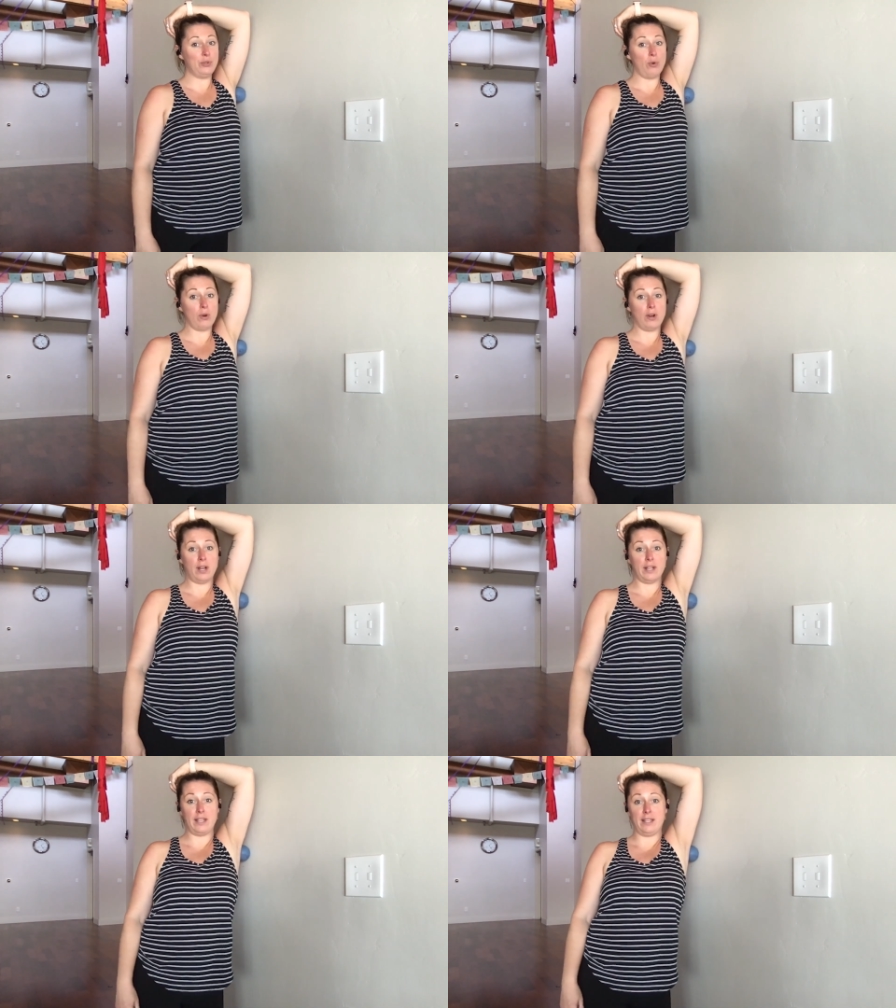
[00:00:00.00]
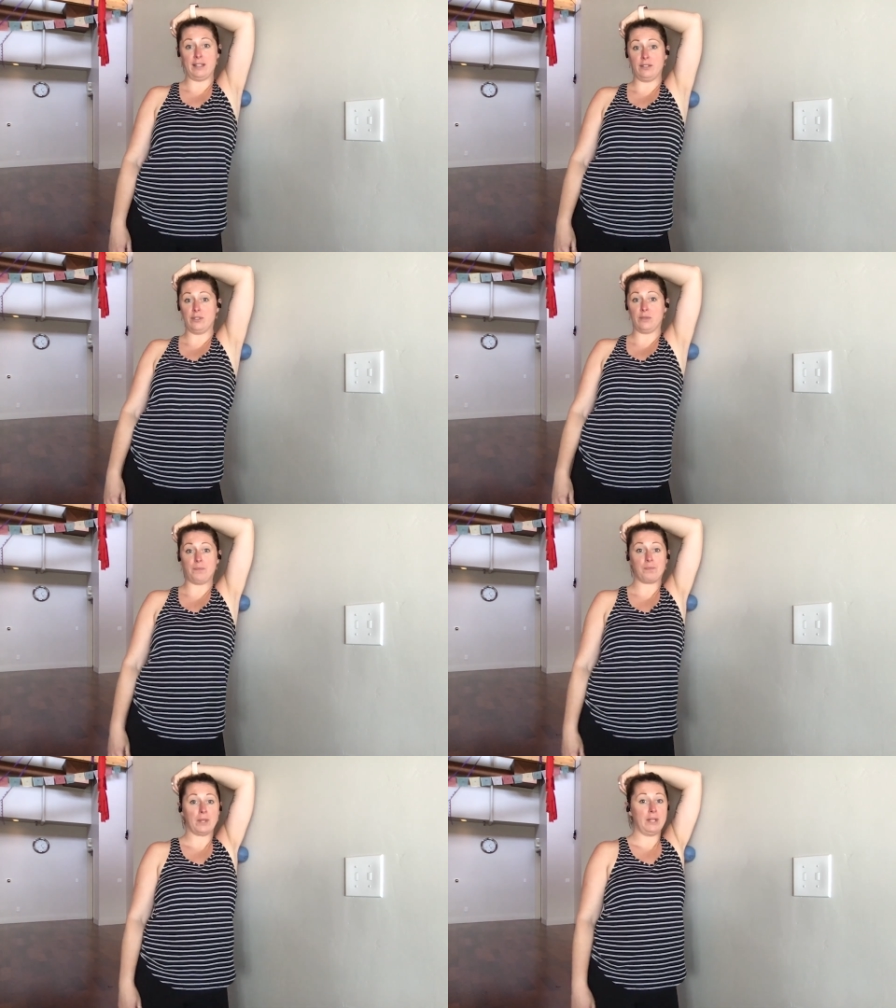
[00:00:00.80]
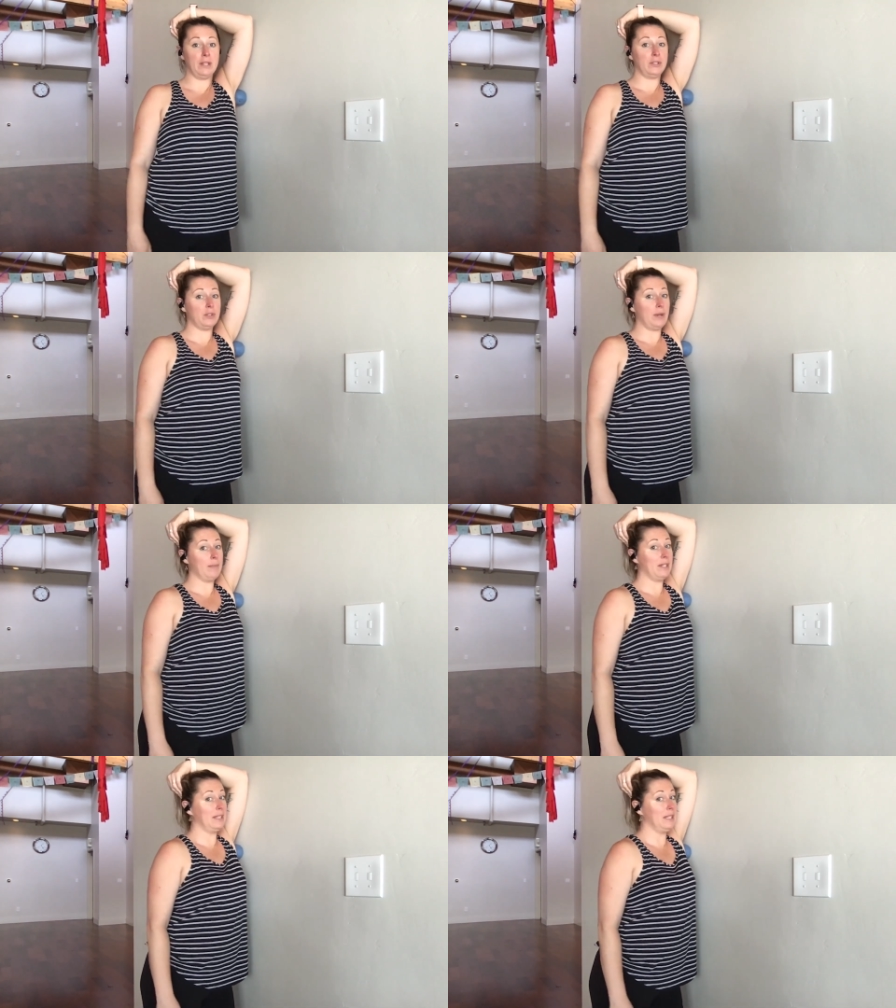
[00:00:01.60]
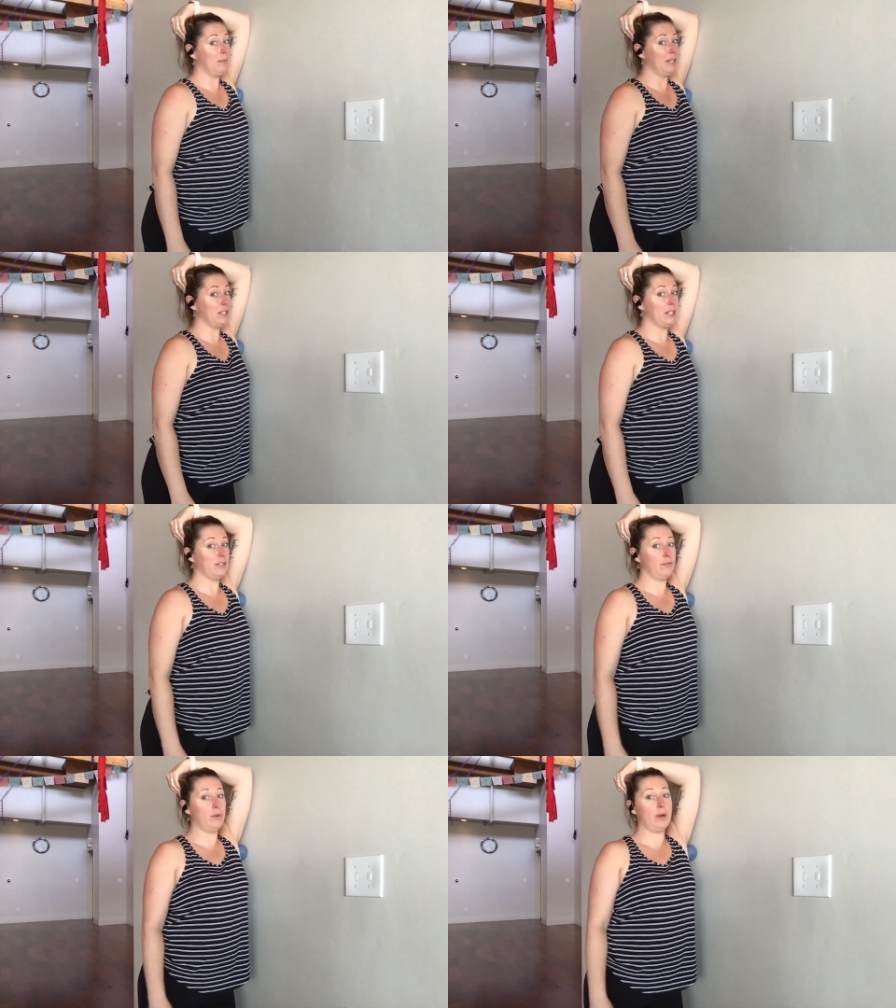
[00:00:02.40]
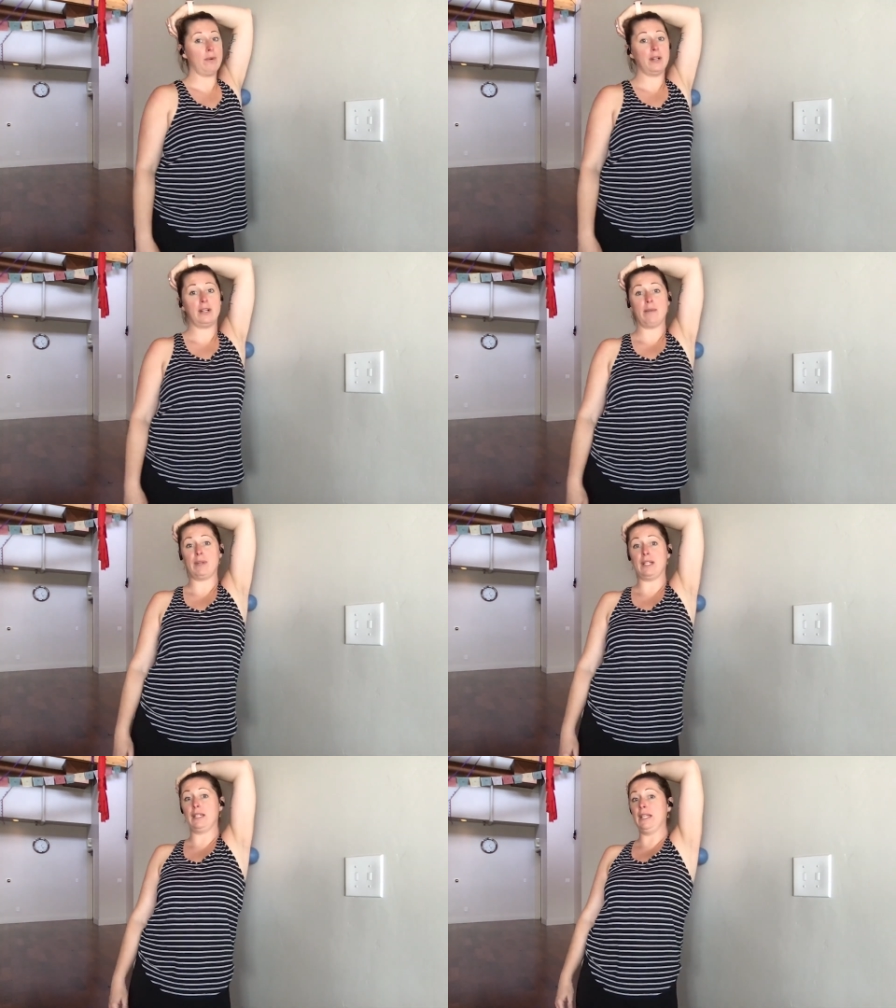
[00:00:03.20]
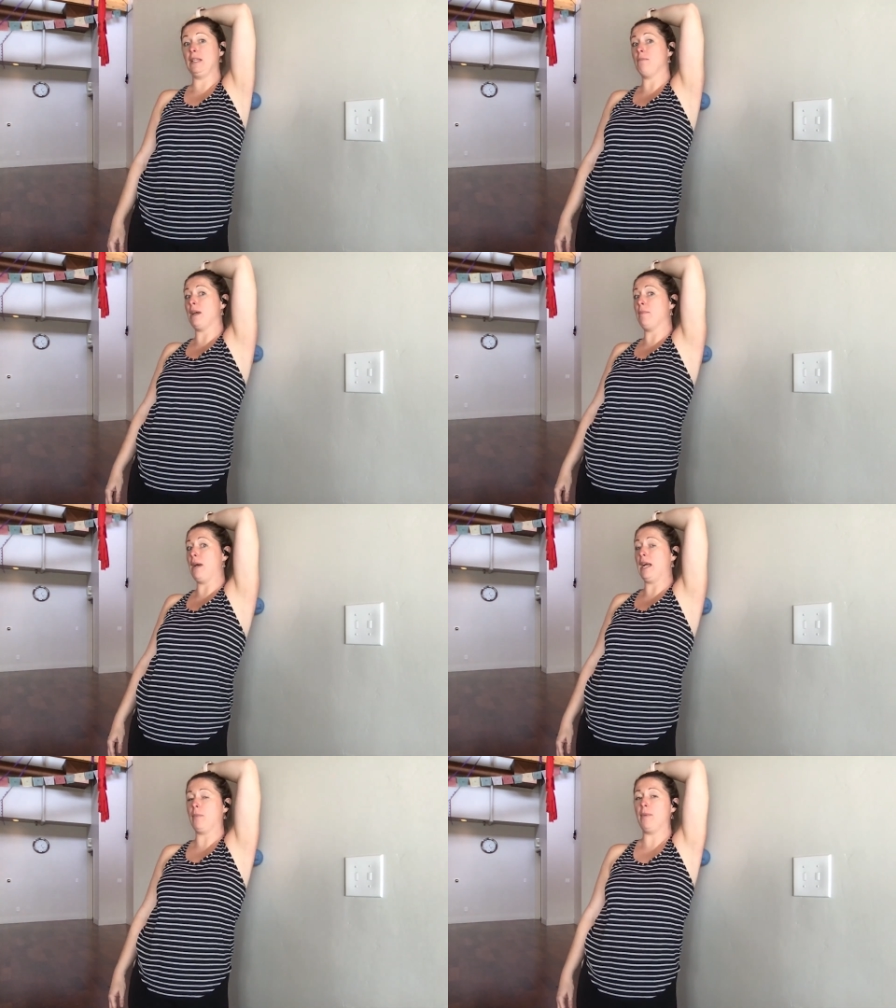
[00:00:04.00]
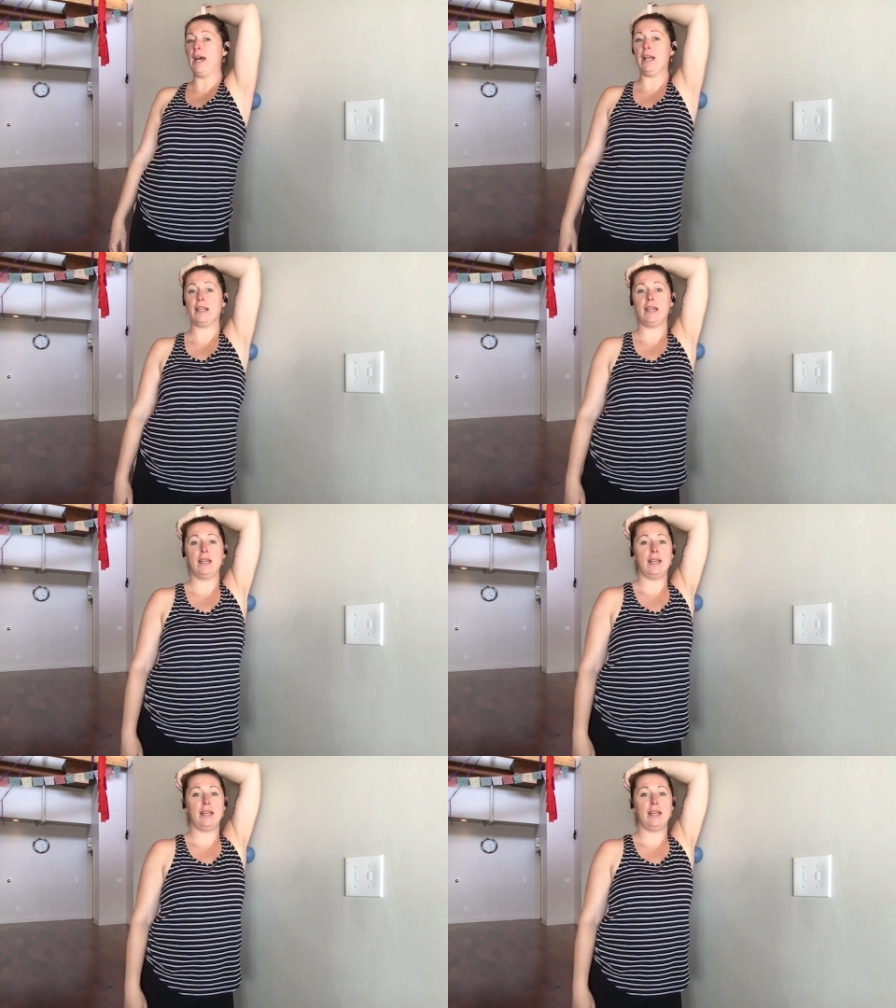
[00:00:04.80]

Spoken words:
a door on a hinge. So I'm going to lean my chest forward, I'm going to lean my back back,